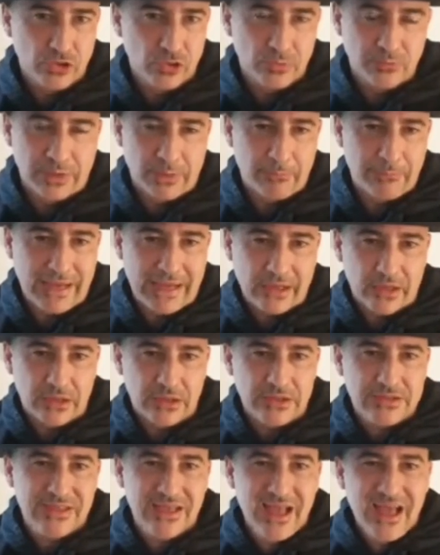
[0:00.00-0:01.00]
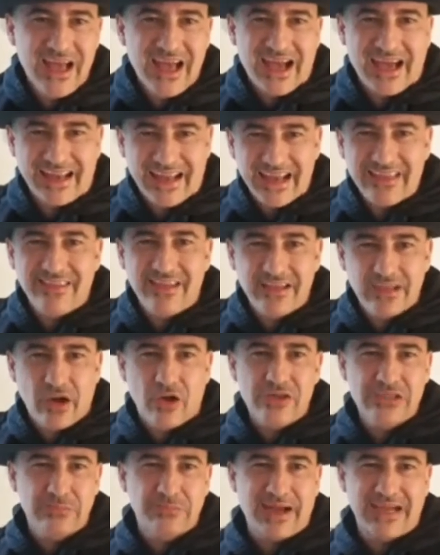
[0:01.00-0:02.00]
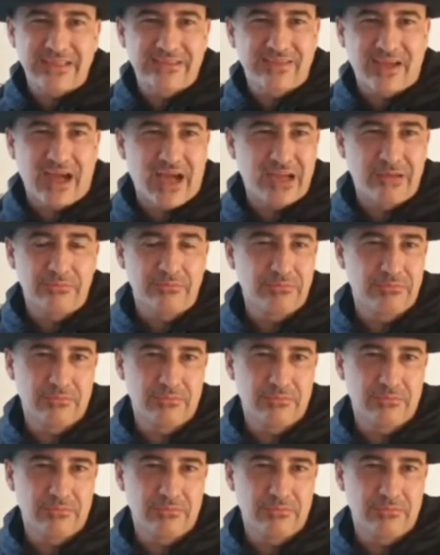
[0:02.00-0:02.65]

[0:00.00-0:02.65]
and metals, and I think now it's my time